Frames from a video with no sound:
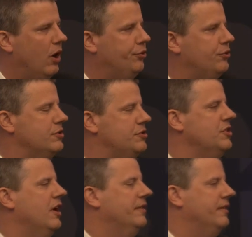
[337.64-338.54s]
authors,
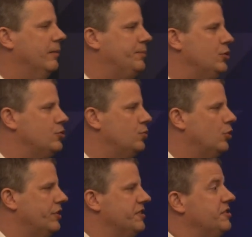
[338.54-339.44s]
the abused
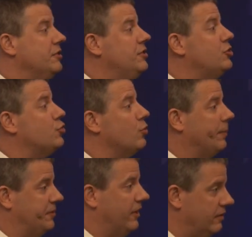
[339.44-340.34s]
word is
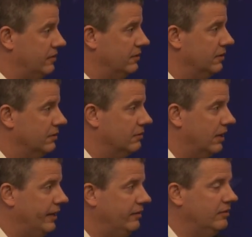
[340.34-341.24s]
disrupted,
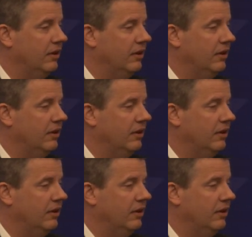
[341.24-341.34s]
right?